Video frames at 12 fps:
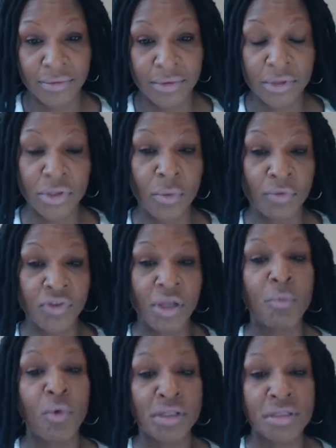So if
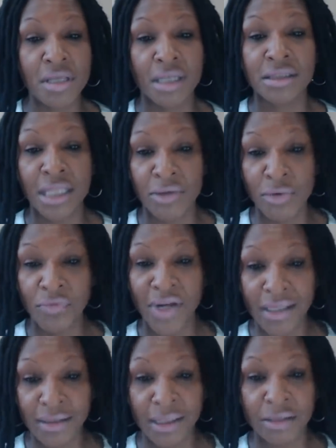someone says that you
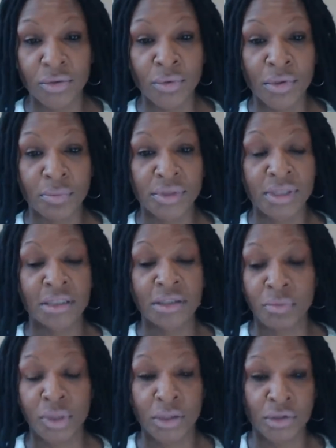violated the order of
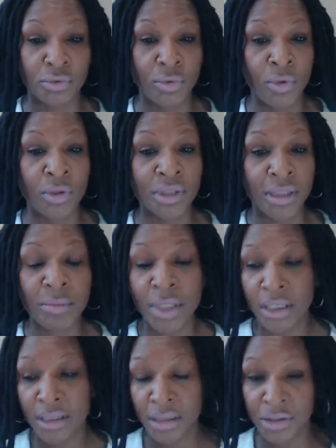protection because you called them,
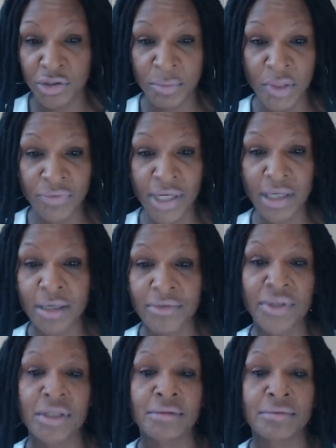there should be a record of
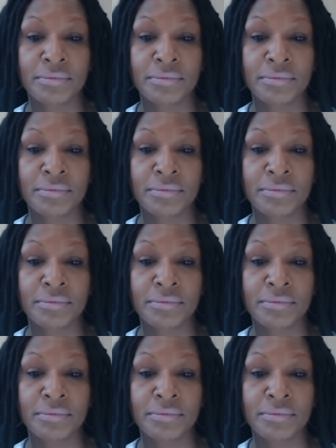it.